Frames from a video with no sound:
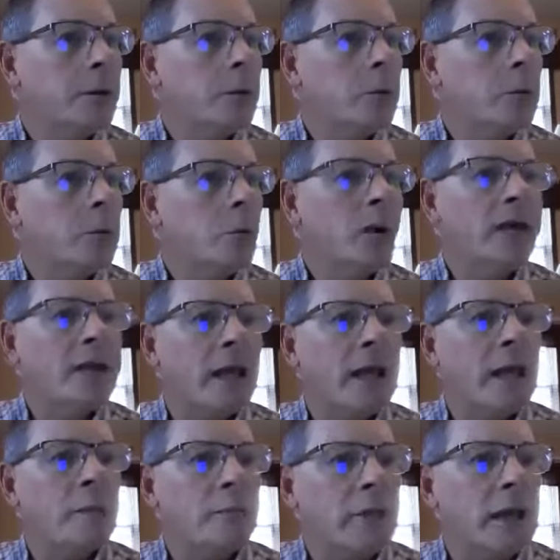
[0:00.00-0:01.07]
What can
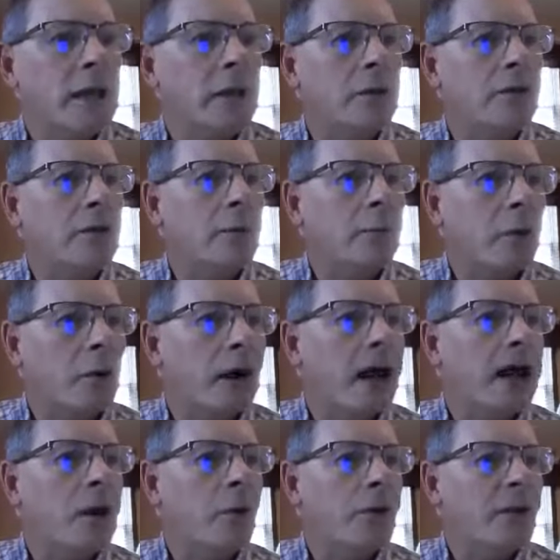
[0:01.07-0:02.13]
it mean to
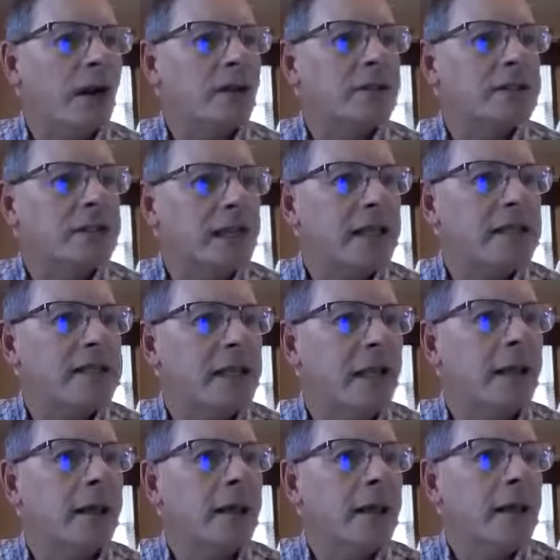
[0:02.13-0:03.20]
pray without ceasing